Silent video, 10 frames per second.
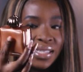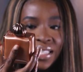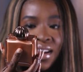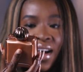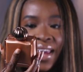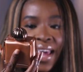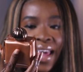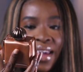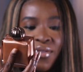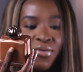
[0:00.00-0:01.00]

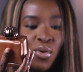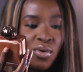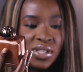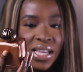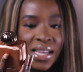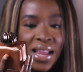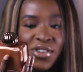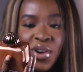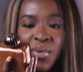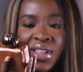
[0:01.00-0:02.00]
DIA 40. Now
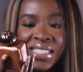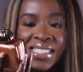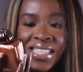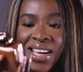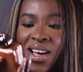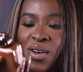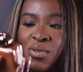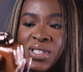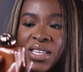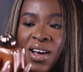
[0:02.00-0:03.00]
I don't know whether it's DIA
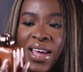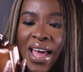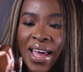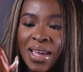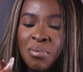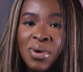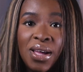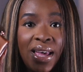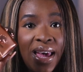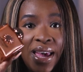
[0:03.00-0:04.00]
or DIA,
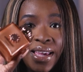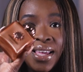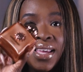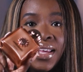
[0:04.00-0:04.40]
but hey,